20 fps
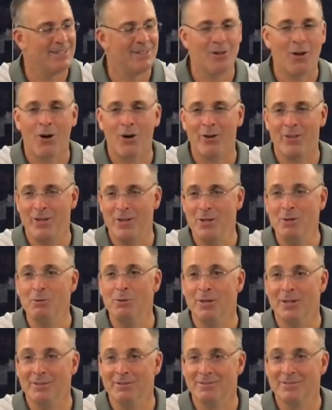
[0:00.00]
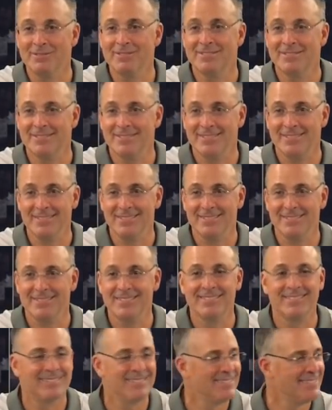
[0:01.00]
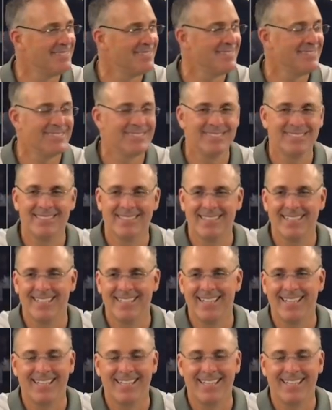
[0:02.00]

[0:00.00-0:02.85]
Longer than you would have. well, that's not saying much.